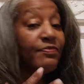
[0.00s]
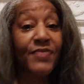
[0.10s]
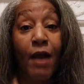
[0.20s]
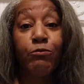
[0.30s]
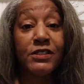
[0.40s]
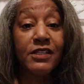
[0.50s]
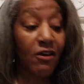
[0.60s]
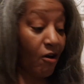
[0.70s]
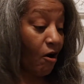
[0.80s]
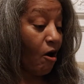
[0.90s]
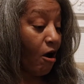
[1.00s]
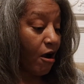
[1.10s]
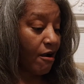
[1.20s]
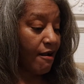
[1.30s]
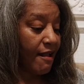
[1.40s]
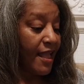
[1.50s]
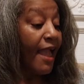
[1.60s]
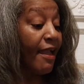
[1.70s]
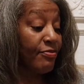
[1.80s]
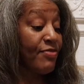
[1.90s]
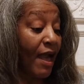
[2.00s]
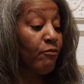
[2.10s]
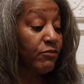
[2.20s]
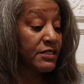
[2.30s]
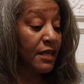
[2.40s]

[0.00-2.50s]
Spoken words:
That was a car, and that was